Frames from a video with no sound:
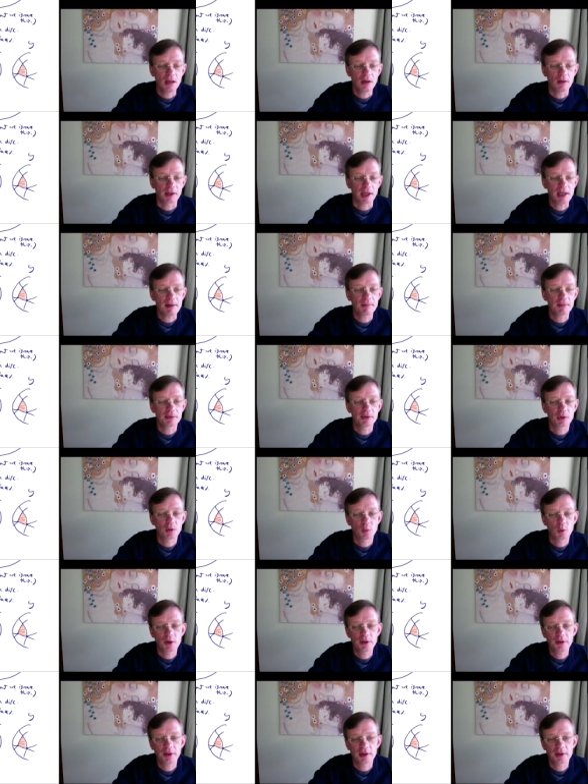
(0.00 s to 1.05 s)
Okay, so
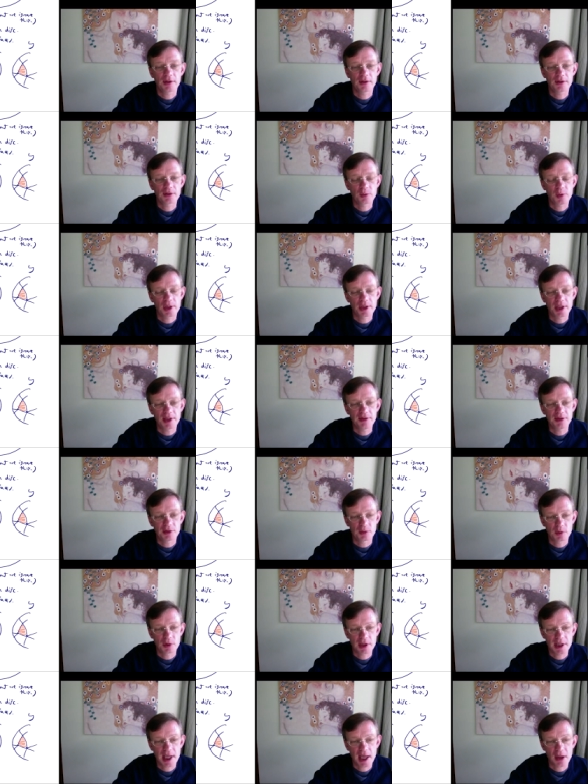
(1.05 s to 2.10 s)
one thing that's quite easy to
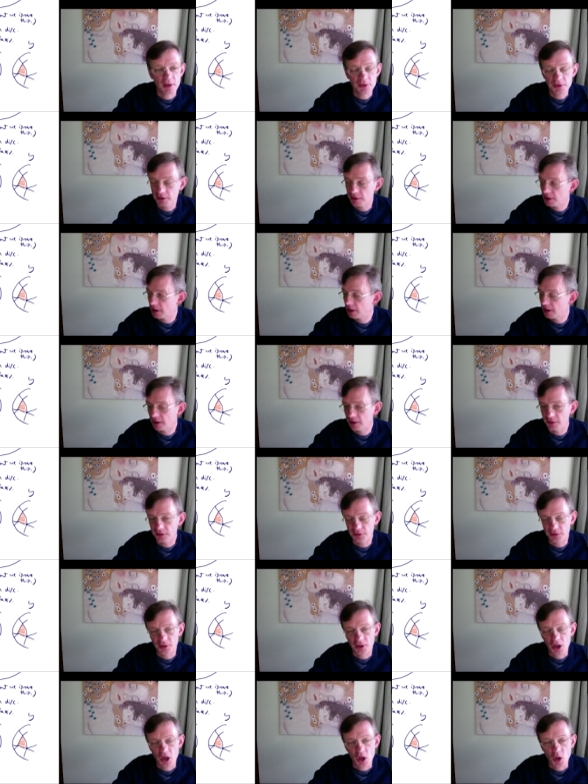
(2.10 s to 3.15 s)
work out
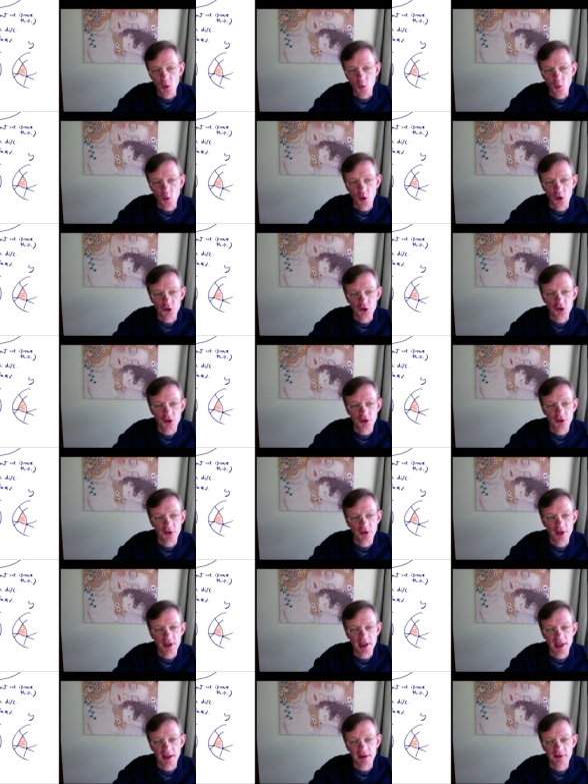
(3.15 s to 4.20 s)
is what
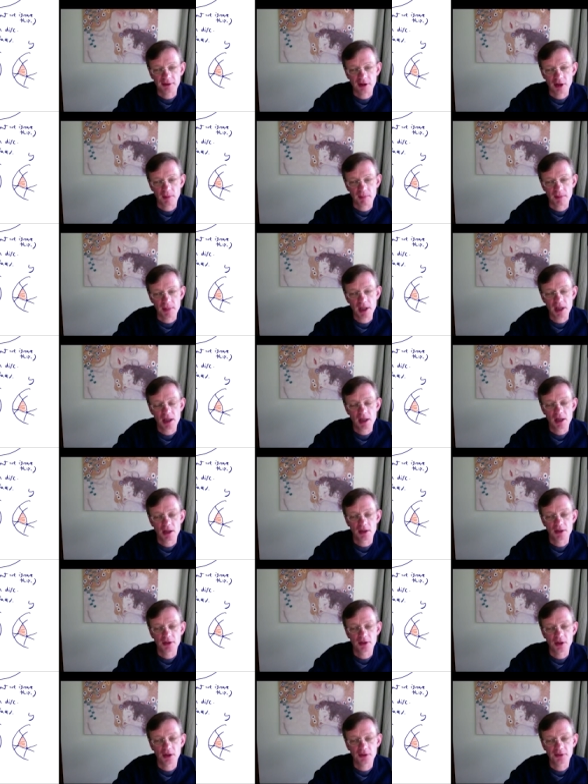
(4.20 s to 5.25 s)
the connect sum
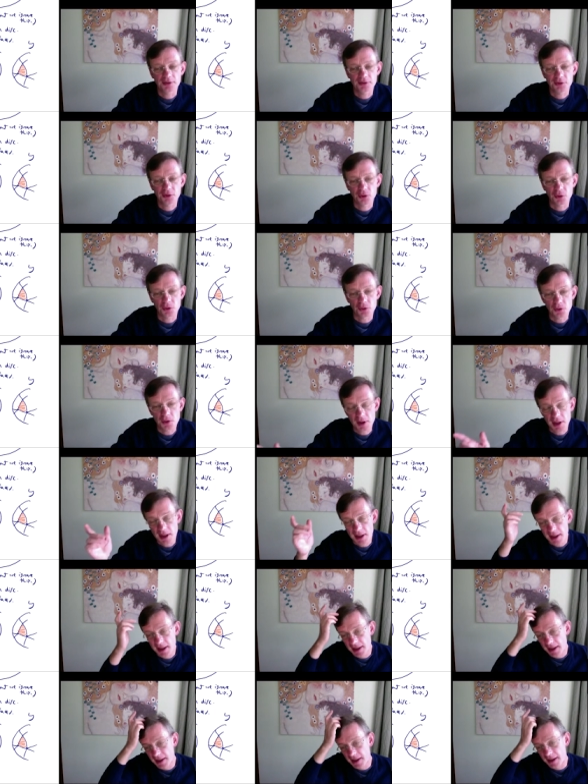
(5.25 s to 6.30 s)
does to
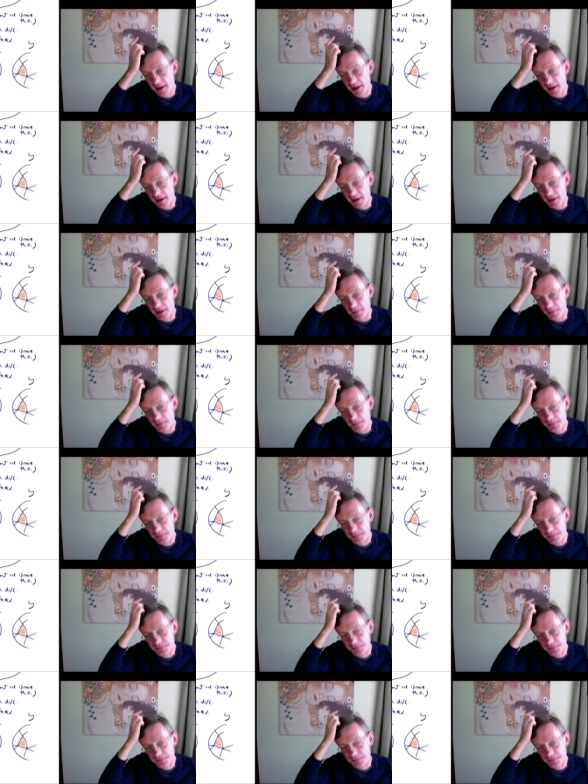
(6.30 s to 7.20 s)
um,